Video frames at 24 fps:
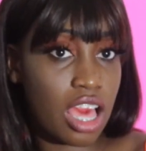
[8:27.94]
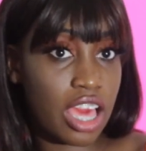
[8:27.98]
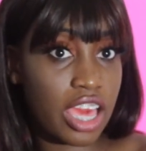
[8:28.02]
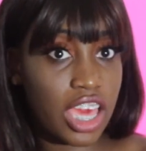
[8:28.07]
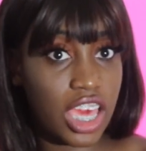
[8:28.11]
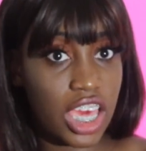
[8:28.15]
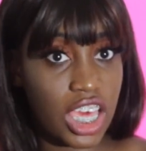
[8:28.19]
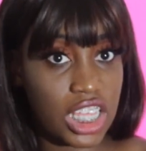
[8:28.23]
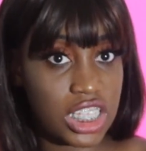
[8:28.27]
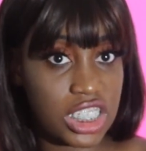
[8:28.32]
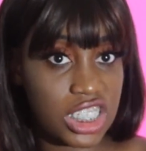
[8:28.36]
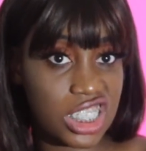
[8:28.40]

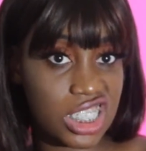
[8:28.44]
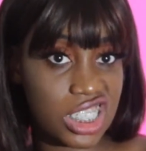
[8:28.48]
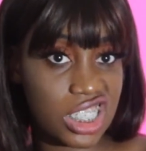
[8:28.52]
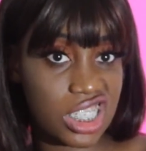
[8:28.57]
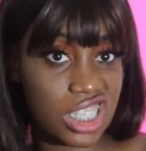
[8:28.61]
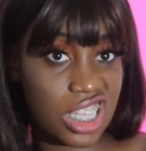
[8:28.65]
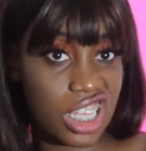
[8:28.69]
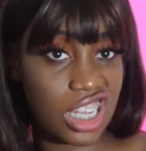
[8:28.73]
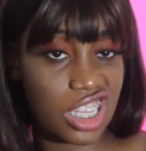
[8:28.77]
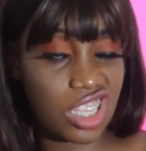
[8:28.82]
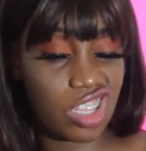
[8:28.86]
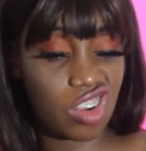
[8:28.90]
kids
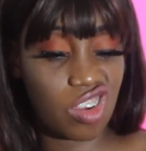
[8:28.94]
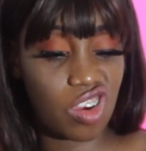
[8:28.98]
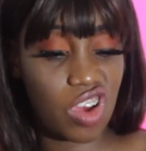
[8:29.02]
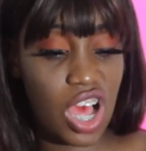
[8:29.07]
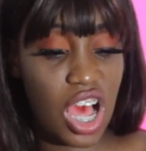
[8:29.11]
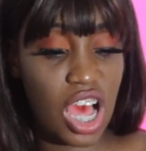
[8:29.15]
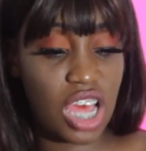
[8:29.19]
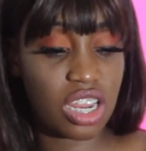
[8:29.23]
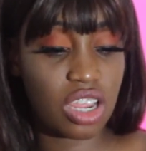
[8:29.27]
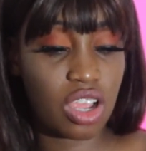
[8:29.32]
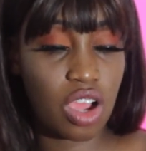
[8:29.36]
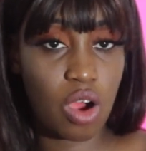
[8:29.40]
and, you know,
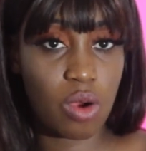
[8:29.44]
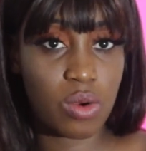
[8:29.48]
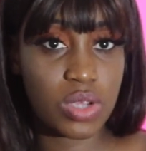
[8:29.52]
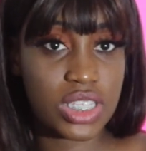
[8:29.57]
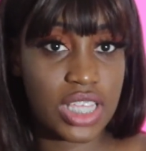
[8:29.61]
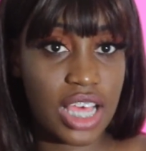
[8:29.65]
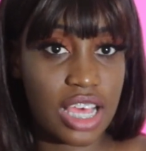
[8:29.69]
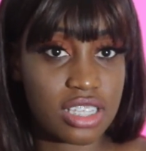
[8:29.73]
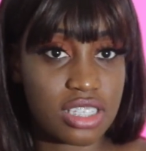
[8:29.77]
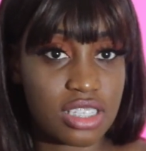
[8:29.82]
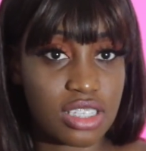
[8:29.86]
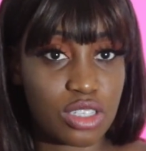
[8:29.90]
how they always
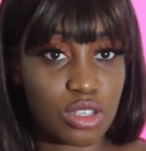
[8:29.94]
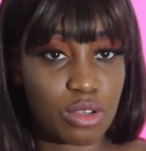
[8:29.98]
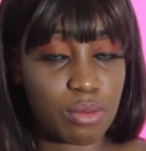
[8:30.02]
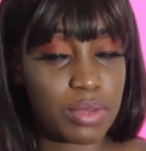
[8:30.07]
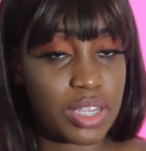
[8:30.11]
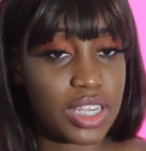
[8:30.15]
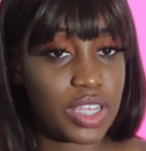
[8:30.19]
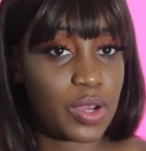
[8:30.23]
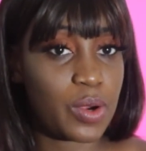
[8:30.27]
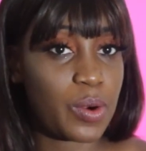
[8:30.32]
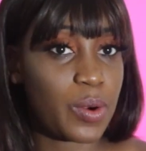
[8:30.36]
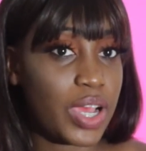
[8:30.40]
ask so
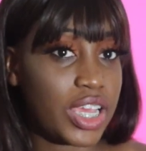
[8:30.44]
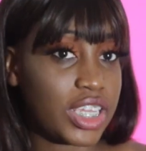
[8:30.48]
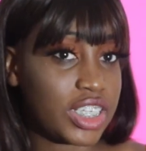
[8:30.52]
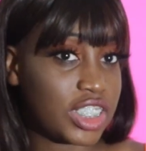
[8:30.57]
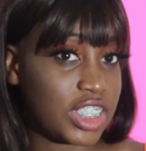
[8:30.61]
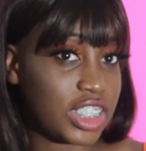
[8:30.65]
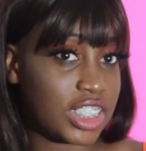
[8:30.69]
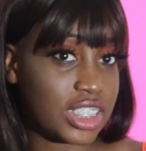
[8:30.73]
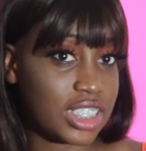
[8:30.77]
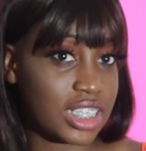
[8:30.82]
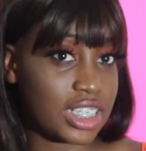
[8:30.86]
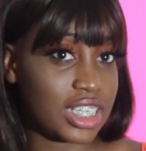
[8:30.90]
many
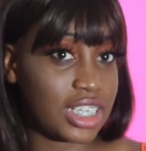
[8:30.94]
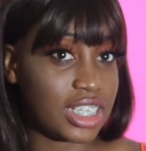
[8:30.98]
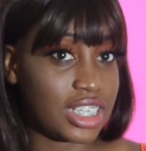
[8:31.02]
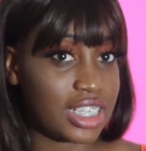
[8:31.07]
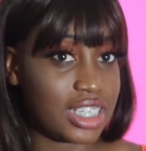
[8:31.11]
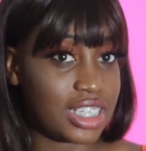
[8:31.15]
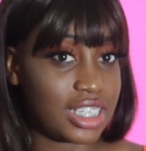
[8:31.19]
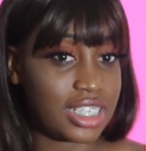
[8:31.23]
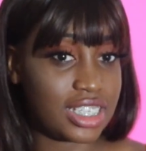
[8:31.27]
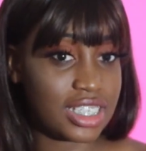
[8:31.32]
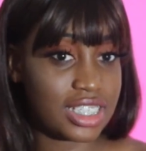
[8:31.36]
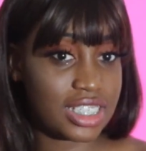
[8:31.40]

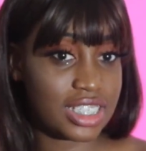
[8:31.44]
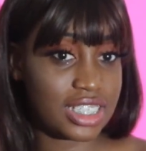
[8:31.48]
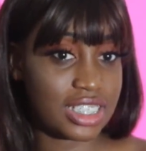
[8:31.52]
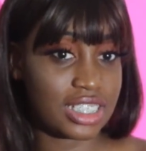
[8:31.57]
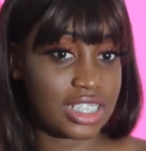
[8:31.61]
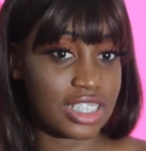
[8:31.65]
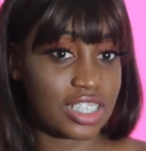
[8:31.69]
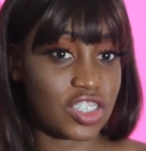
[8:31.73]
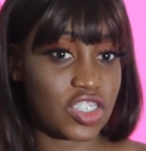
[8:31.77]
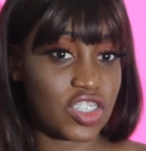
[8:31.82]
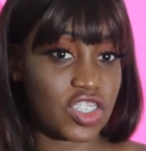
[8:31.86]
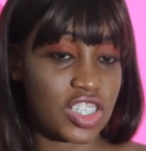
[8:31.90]
questions
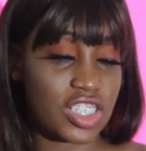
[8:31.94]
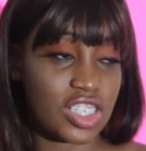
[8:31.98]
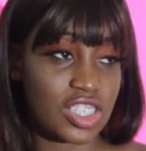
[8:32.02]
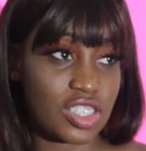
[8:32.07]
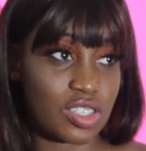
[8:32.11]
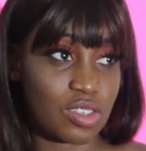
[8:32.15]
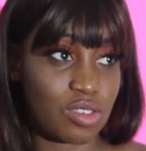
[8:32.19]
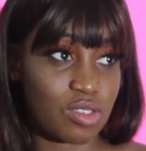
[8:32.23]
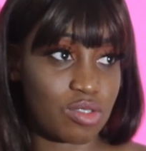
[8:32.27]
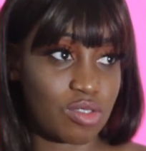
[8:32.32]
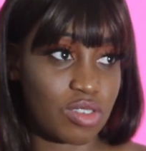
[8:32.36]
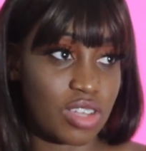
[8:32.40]
and they're just
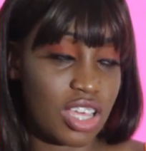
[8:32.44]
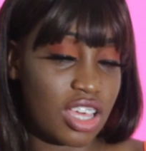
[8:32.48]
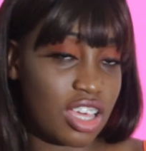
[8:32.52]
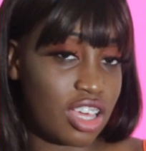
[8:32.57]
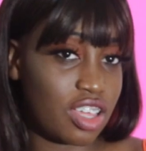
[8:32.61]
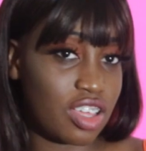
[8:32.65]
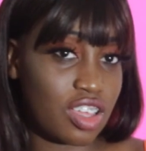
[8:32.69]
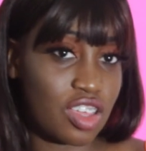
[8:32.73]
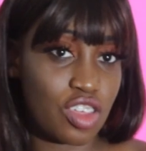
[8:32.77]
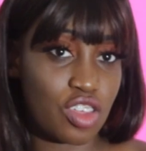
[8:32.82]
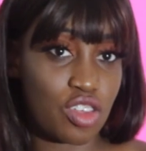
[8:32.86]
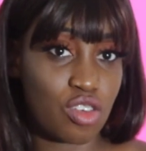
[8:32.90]
so
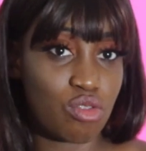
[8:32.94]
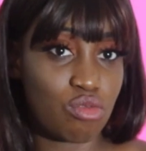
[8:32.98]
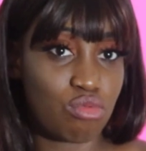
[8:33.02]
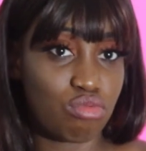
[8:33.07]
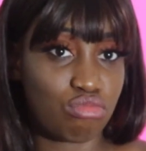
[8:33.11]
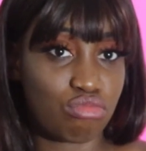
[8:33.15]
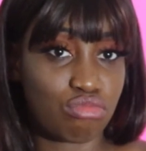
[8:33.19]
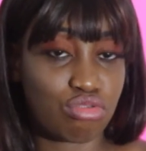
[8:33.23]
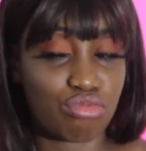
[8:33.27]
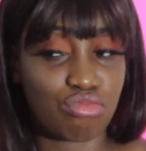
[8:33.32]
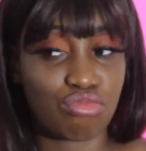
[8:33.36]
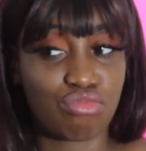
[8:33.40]
cute,
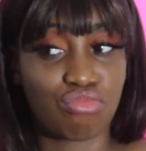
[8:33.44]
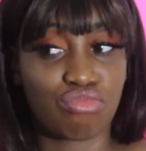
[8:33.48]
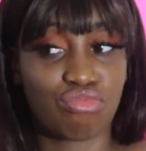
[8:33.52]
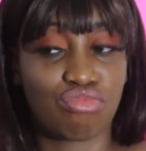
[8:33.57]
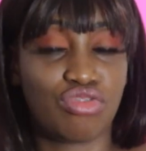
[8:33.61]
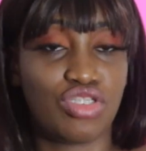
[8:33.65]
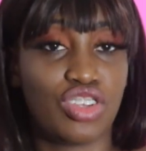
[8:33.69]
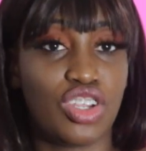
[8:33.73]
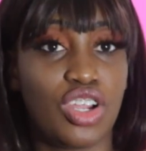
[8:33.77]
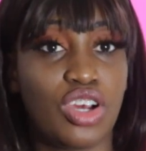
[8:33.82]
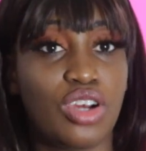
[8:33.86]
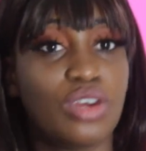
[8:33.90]

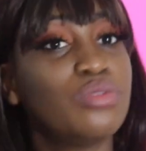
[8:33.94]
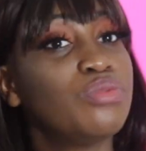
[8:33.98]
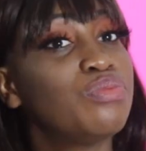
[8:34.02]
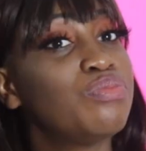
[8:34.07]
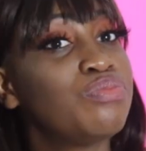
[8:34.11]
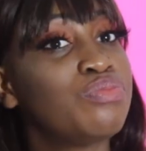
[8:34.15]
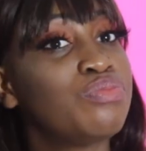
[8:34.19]
you know?